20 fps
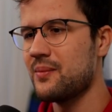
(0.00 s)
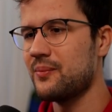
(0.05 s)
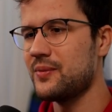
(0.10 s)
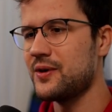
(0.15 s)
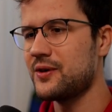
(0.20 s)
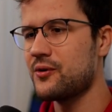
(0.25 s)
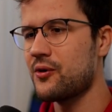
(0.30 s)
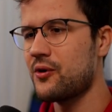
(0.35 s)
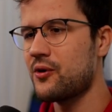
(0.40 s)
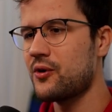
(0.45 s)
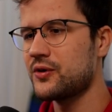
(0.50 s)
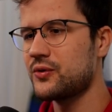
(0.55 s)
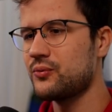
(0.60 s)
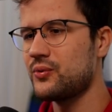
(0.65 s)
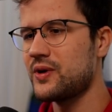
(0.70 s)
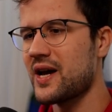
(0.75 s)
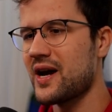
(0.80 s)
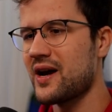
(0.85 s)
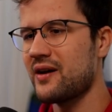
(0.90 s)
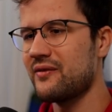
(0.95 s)
because
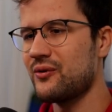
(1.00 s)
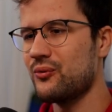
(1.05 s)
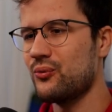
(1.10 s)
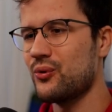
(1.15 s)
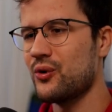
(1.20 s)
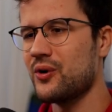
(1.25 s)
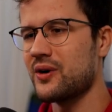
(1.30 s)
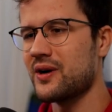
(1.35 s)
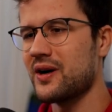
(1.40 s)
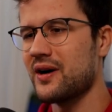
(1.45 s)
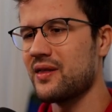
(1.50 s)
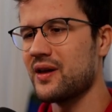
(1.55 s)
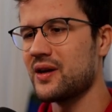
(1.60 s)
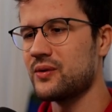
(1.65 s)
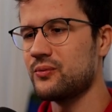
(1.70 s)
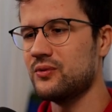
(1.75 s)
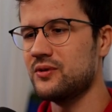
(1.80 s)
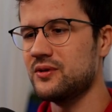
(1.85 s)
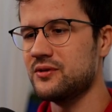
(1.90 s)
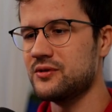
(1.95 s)
we have a worker
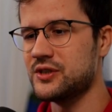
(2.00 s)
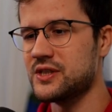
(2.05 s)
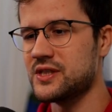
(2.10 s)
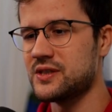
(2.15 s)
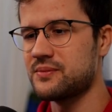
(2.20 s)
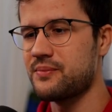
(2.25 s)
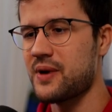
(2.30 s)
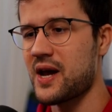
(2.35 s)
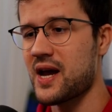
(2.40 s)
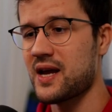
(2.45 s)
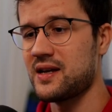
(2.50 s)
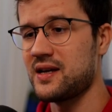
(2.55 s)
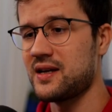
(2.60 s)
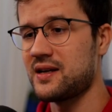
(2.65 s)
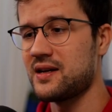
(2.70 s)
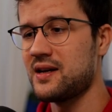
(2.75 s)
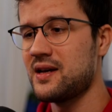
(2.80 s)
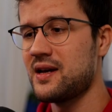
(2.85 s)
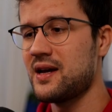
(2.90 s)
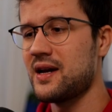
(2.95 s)
that will just
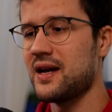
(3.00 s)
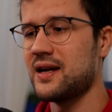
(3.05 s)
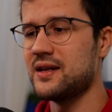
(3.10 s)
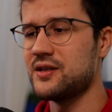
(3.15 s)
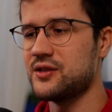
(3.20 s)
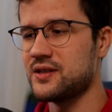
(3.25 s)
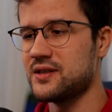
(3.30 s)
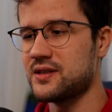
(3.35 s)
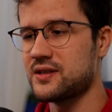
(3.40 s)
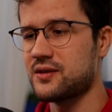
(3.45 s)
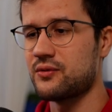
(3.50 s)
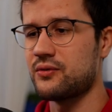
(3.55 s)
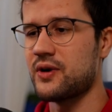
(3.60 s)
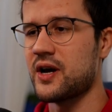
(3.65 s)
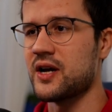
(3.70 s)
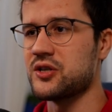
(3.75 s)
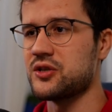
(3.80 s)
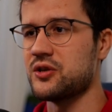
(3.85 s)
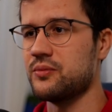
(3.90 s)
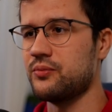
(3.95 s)
panic and just
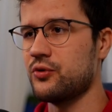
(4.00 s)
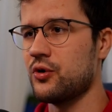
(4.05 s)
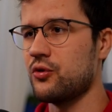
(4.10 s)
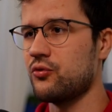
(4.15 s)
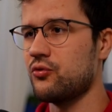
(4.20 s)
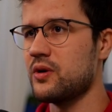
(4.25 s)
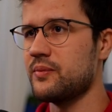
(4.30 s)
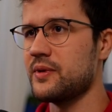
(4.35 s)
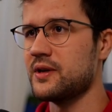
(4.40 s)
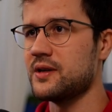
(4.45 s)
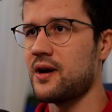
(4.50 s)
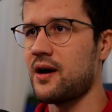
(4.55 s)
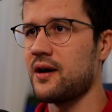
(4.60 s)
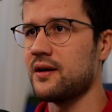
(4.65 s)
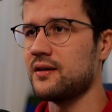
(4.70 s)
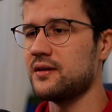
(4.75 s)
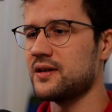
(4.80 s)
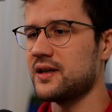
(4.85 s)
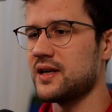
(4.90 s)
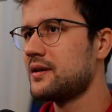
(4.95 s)
crash the program
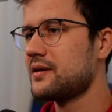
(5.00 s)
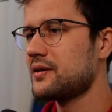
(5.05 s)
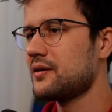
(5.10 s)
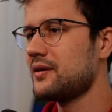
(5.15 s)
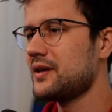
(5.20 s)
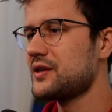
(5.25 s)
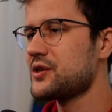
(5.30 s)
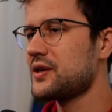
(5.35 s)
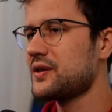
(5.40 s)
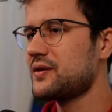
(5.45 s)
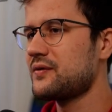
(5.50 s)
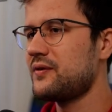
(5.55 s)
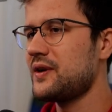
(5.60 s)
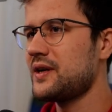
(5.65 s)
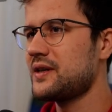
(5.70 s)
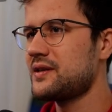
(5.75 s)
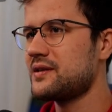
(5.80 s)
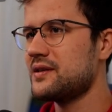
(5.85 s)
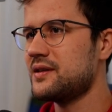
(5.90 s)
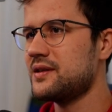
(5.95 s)
entirely. So let's just
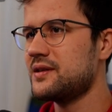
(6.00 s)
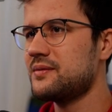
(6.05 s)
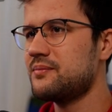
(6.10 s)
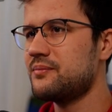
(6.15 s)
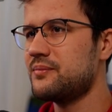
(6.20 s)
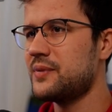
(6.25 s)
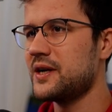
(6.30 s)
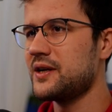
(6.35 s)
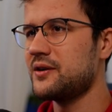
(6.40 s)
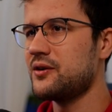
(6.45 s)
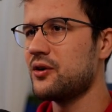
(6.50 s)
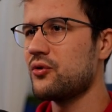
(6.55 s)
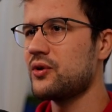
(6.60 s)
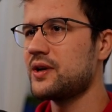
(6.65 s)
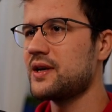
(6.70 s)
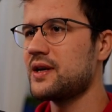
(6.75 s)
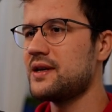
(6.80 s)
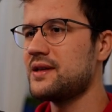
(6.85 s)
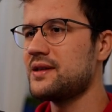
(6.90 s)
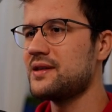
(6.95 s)
fix this by
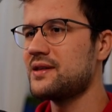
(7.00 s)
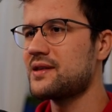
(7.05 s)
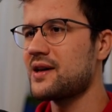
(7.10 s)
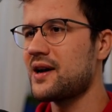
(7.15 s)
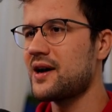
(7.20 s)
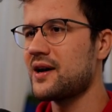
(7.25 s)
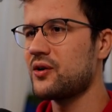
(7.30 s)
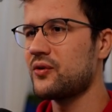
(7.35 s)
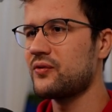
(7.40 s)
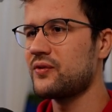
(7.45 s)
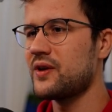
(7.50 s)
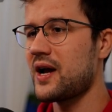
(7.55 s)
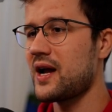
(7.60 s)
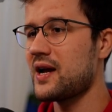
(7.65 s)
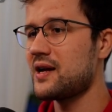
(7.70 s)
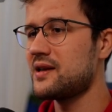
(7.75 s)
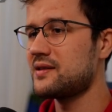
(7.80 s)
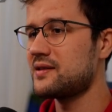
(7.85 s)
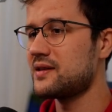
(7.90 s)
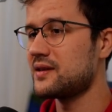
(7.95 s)
going inside of the
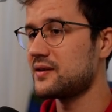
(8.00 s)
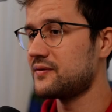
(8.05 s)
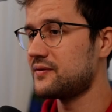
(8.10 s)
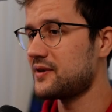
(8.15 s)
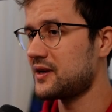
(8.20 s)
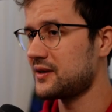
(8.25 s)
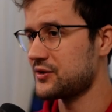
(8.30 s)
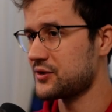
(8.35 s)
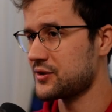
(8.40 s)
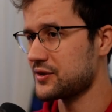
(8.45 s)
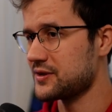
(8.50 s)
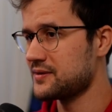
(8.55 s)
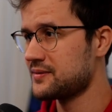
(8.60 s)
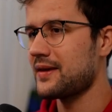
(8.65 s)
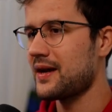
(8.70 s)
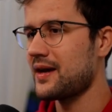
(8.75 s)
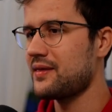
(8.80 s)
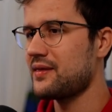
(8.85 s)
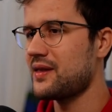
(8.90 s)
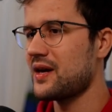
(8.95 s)
async function
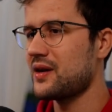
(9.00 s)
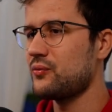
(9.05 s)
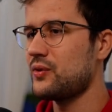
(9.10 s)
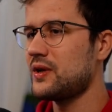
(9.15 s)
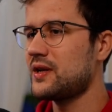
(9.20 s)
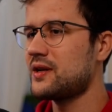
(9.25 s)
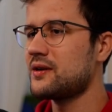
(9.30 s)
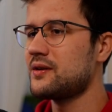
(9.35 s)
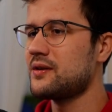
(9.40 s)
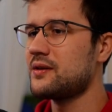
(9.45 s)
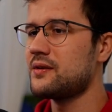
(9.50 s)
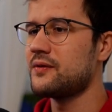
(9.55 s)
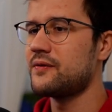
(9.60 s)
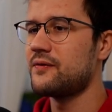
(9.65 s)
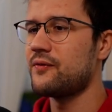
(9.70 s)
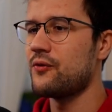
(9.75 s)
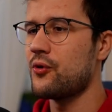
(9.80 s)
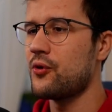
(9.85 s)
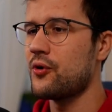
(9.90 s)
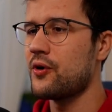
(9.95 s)
and then we can
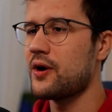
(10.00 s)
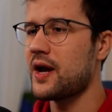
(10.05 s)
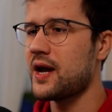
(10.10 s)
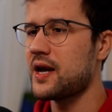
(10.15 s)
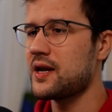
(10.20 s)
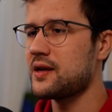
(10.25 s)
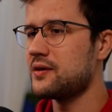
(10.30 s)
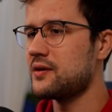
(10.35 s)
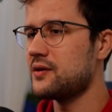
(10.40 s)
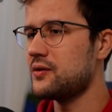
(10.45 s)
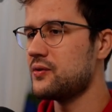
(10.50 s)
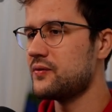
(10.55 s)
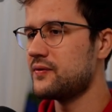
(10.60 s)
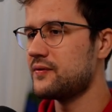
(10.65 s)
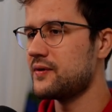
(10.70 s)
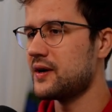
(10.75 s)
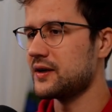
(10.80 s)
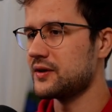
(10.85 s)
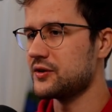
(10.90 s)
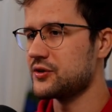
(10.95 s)
defer a new
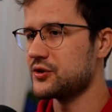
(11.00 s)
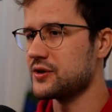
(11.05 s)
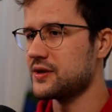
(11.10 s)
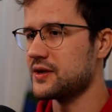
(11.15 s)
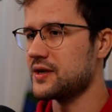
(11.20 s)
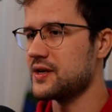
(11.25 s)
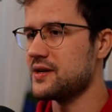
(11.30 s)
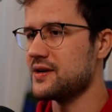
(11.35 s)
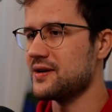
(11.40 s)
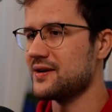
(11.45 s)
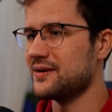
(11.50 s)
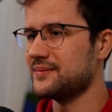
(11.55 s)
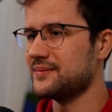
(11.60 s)
function here.